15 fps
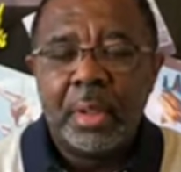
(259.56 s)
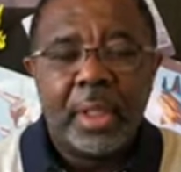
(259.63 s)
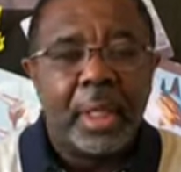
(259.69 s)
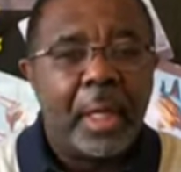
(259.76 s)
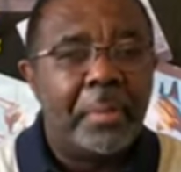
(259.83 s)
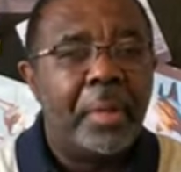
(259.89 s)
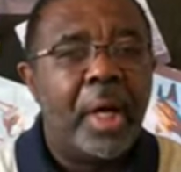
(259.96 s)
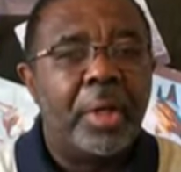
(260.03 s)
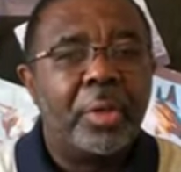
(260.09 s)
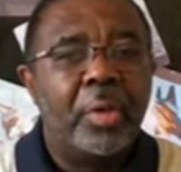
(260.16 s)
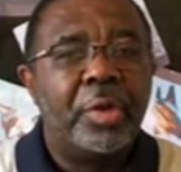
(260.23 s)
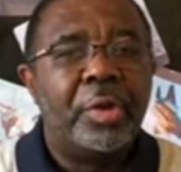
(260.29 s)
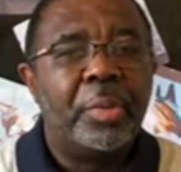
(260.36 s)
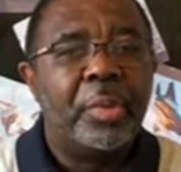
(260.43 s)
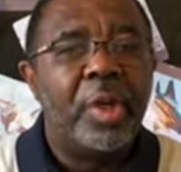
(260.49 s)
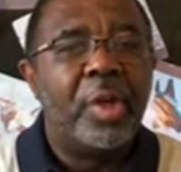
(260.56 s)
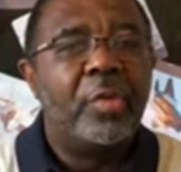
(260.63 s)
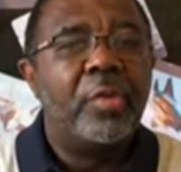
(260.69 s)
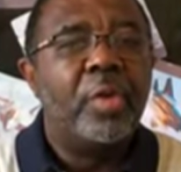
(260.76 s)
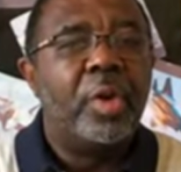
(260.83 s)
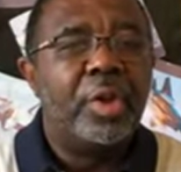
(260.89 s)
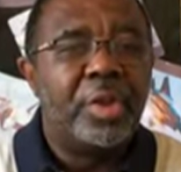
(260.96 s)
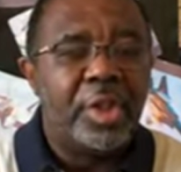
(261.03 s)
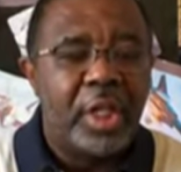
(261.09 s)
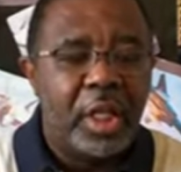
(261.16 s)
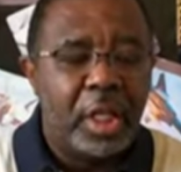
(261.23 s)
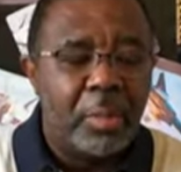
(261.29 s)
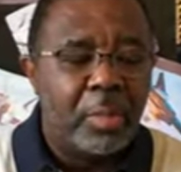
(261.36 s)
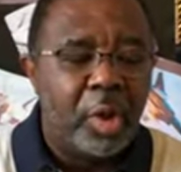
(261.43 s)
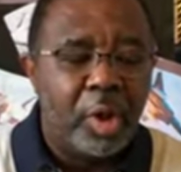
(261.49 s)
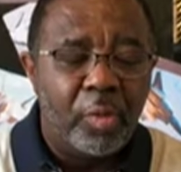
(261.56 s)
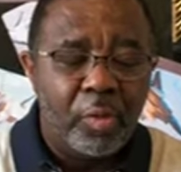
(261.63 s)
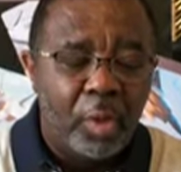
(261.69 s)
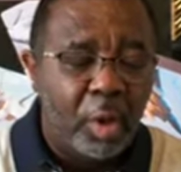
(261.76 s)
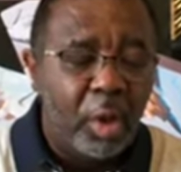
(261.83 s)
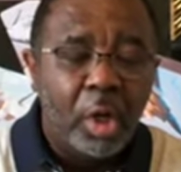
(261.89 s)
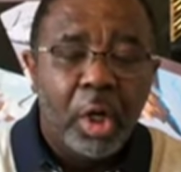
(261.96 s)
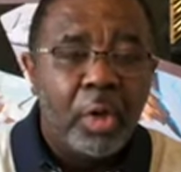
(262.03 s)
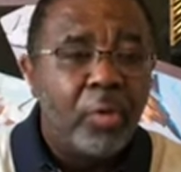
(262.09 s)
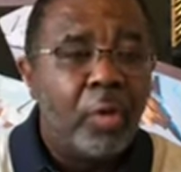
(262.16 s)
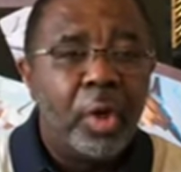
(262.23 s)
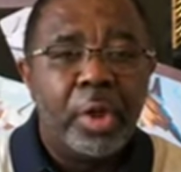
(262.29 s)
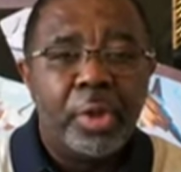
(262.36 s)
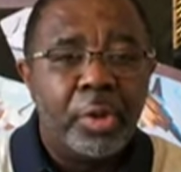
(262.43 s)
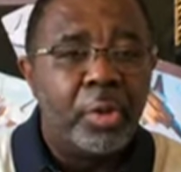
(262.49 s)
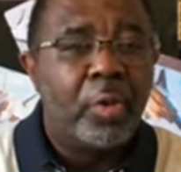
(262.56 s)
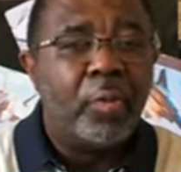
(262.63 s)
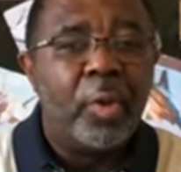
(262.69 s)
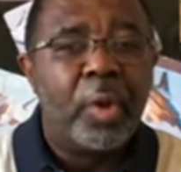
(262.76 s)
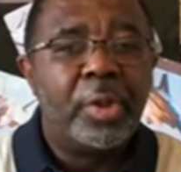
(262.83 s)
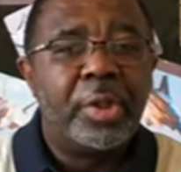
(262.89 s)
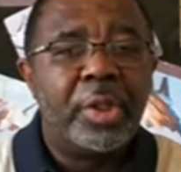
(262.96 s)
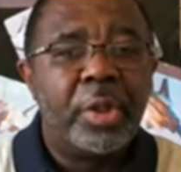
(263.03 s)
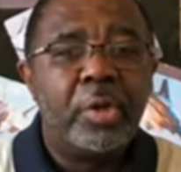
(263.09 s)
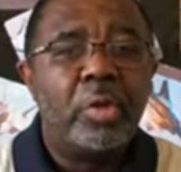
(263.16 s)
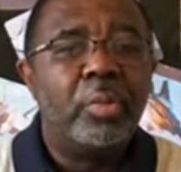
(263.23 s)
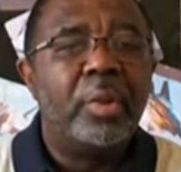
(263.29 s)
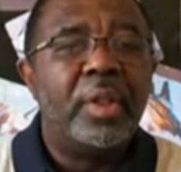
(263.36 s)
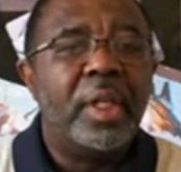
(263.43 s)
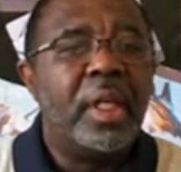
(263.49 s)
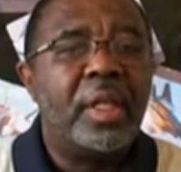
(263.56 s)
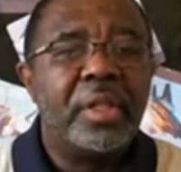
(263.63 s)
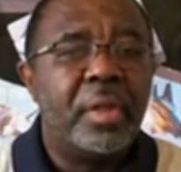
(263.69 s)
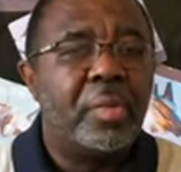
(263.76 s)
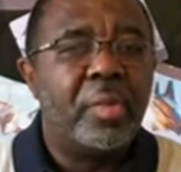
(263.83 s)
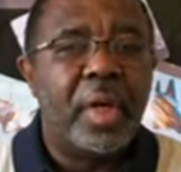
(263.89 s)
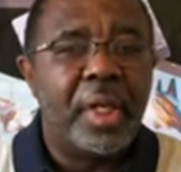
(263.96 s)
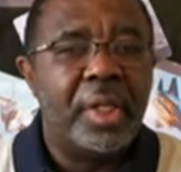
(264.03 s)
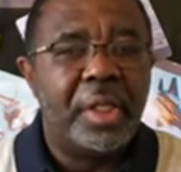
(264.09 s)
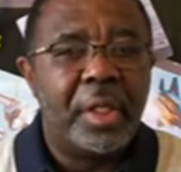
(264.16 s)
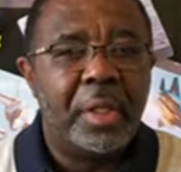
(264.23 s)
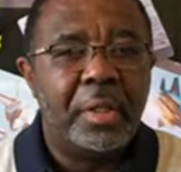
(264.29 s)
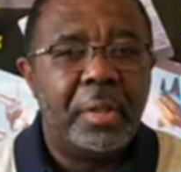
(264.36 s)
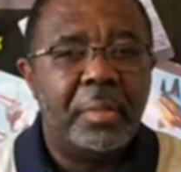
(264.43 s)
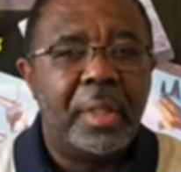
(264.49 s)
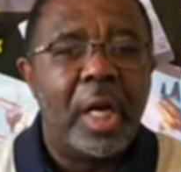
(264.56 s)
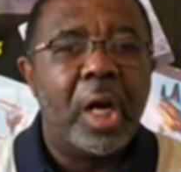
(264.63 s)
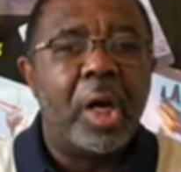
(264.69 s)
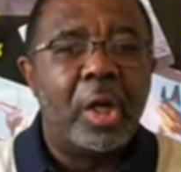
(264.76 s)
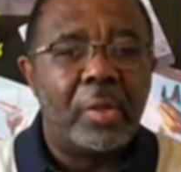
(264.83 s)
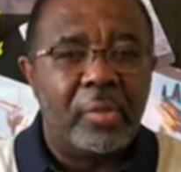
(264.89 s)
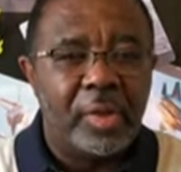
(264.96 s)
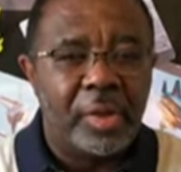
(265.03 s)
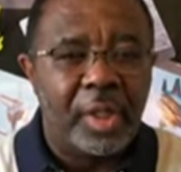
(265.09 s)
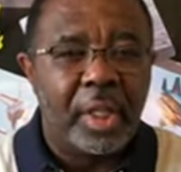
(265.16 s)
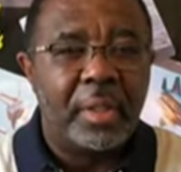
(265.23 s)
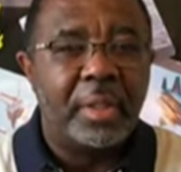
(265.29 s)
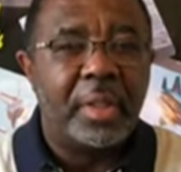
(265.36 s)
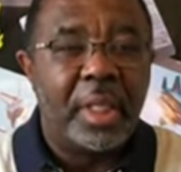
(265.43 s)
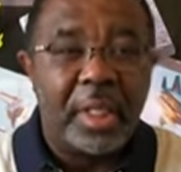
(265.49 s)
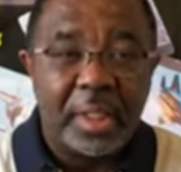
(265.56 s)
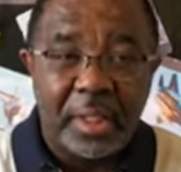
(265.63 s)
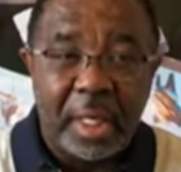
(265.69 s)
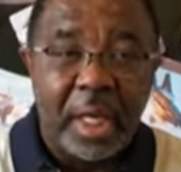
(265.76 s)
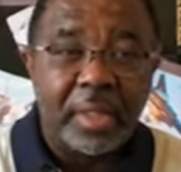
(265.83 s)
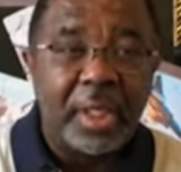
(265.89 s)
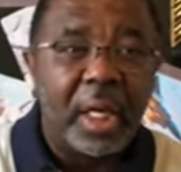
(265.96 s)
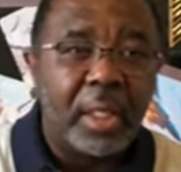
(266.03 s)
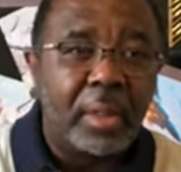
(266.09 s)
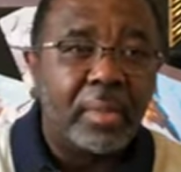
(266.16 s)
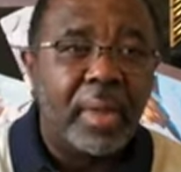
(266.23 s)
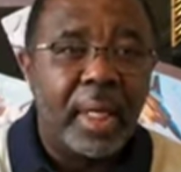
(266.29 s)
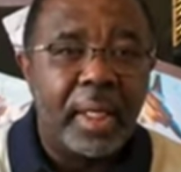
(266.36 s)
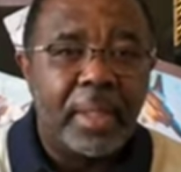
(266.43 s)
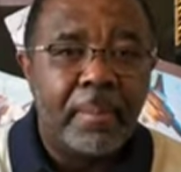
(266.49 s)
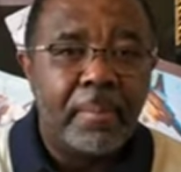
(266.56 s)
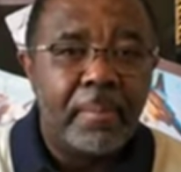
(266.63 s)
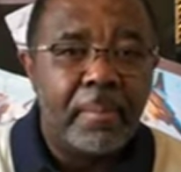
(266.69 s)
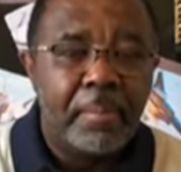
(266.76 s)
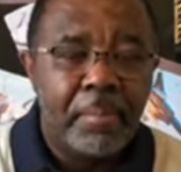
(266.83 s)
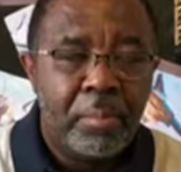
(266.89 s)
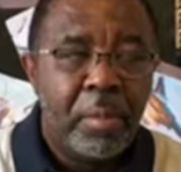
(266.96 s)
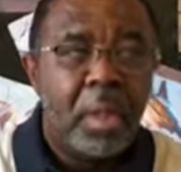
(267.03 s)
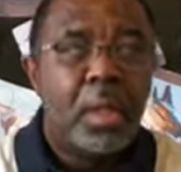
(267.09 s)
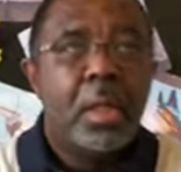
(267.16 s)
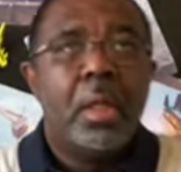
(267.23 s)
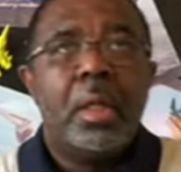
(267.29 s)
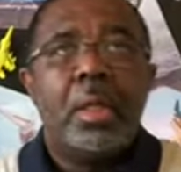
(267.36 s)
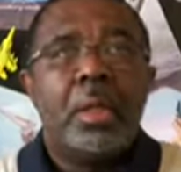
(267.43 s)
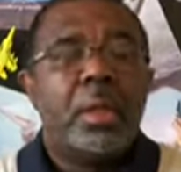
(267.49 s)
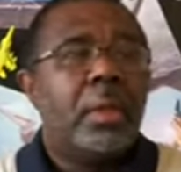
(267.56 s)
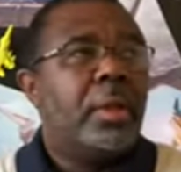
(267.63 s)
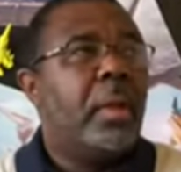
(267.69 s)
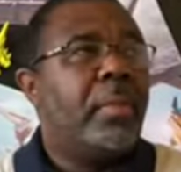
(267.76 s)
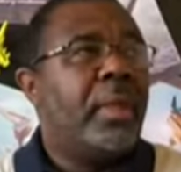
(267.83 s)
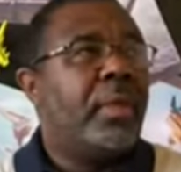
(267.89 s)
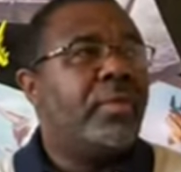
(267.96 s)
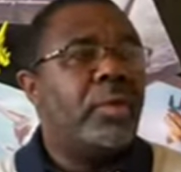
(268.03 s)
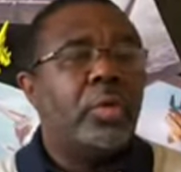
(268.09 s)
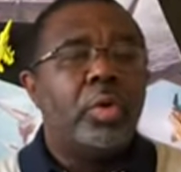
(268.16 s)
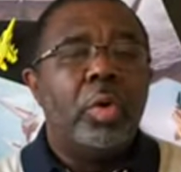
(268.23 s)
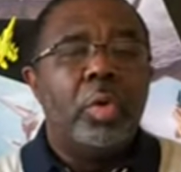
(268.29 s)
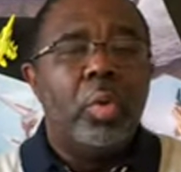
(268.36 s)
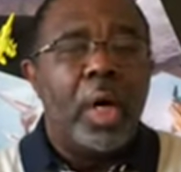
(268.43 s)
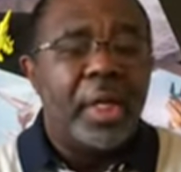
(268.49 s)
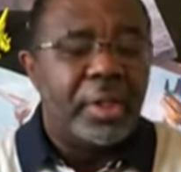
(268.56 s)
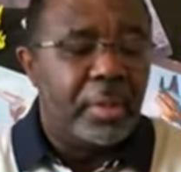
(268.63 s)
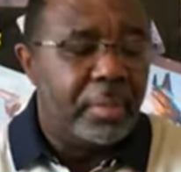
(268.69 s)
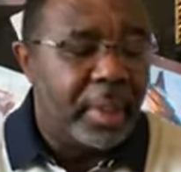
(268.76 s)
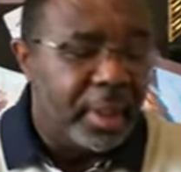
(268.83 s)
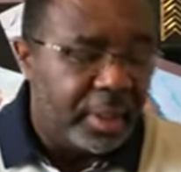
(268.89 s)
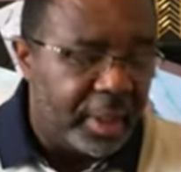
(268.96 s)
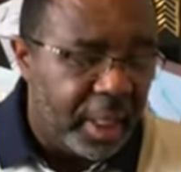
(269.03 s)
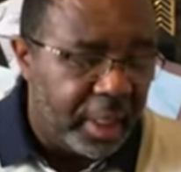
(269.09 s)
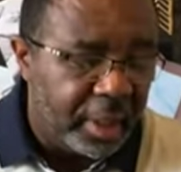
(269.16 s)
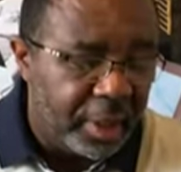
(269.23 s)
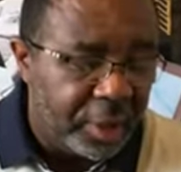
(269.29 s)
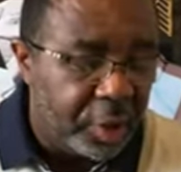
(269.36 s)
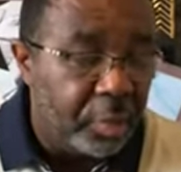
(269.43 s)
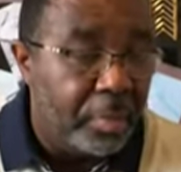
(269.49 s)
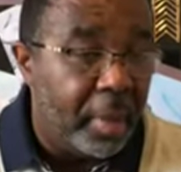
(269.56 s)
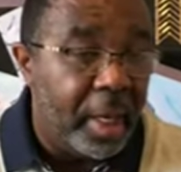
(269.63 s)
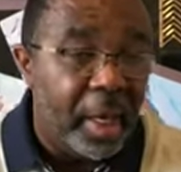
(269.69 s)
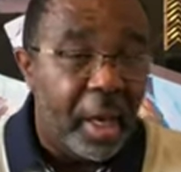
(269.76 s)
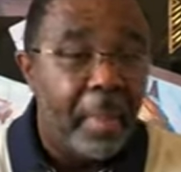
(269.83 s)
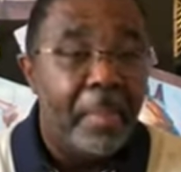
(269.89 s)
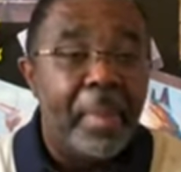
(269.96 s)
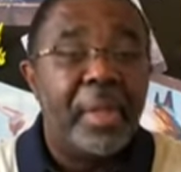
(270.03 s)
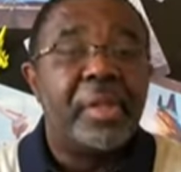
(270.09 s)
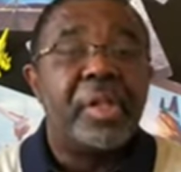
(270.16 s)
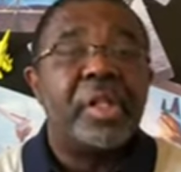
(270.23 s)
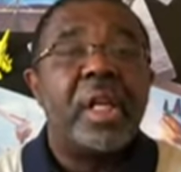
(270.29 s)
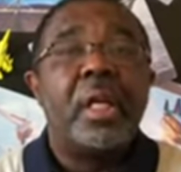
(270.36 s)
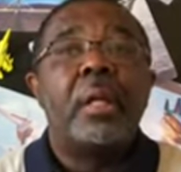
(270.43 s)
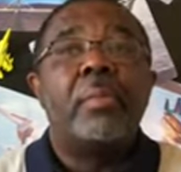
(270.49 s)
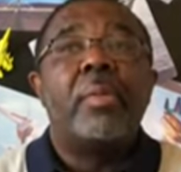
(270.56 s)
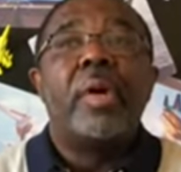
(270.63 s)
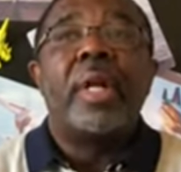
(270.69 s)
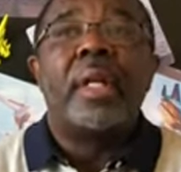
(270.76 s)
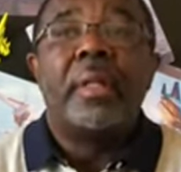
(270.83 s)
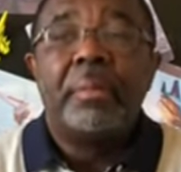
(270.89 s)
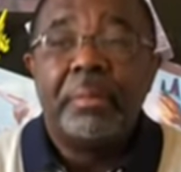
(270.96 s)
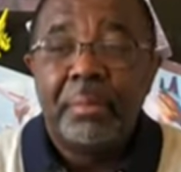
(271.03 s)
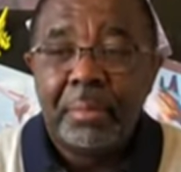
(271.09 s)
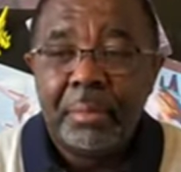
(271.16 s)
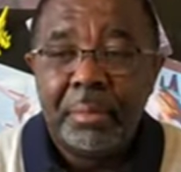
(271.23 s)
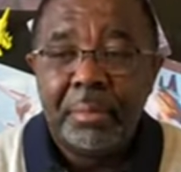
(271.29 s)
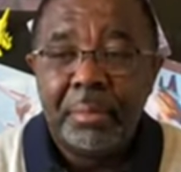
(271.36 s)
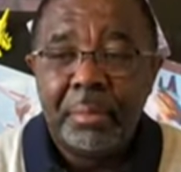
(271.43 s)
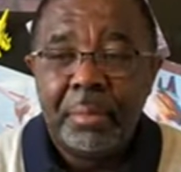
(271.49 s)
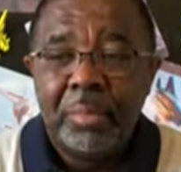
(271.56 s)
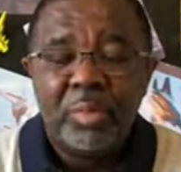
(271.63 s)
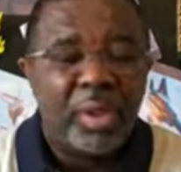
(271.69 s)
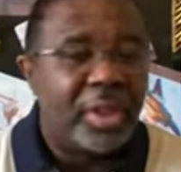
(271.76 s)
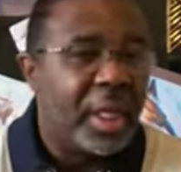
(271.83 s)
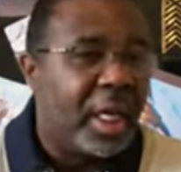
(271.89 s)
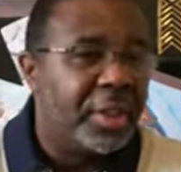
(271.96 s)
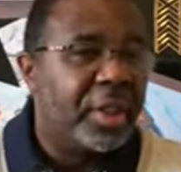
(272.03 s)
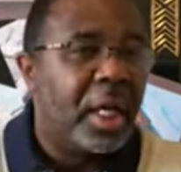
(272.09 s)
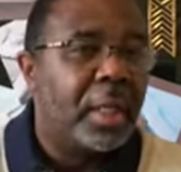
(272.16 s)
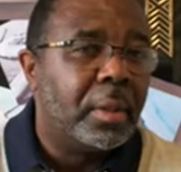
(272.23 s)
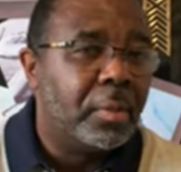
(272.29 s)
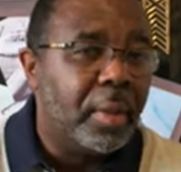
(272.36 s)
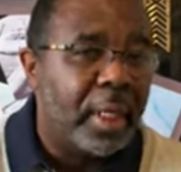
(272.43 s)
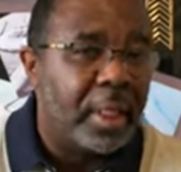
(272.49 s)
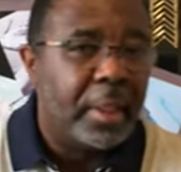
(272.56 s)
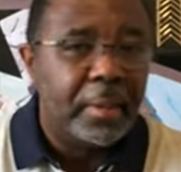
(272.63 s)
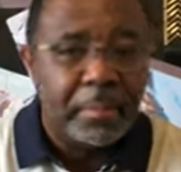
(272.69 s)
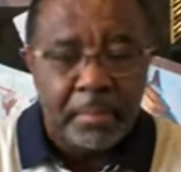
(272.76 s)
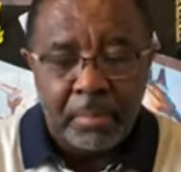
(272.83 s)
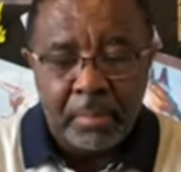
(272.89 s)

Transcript: that I'm not going to play for a team or for, for a university who believes in racism, now all of a sudden he's not tolerated. There are many of you who are watching me today that you may have been celebrated but not tolerated.